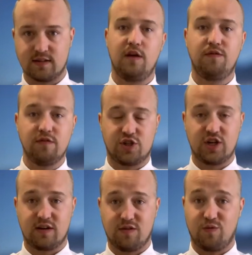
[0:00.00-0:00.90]
If you
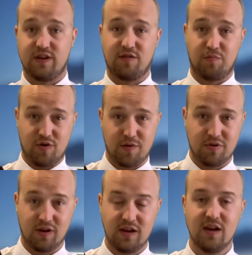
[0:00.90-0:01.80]
check the weather
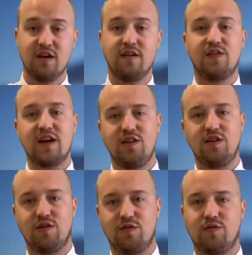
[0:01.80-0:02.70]
properly, then
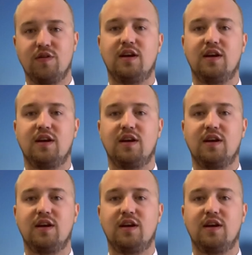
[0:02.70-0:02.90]
you